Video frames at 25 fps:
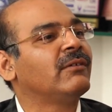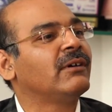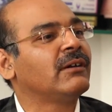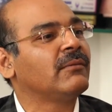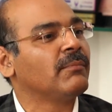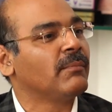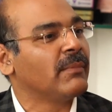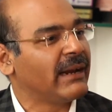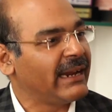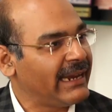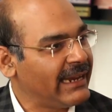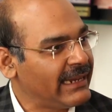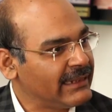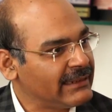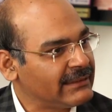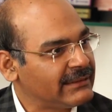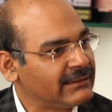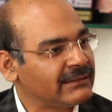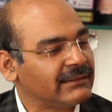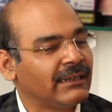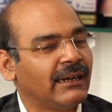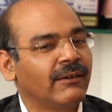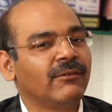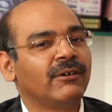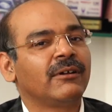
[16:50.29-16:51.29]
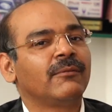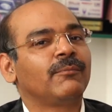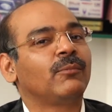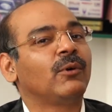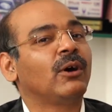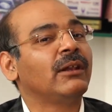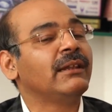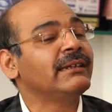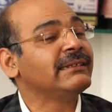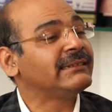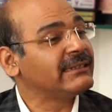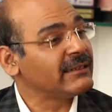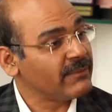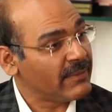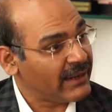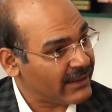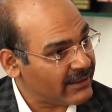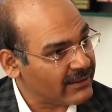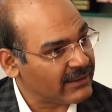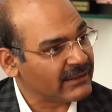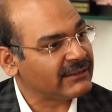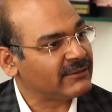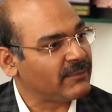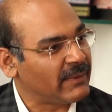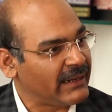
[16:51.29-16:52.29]
our brains, our
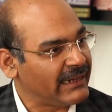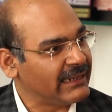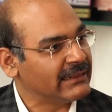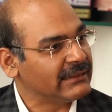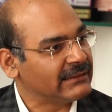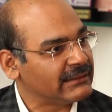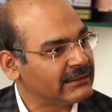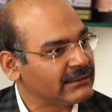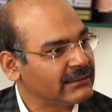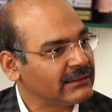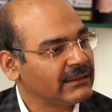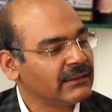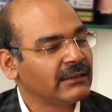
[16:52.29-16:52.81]
policymakers' brains,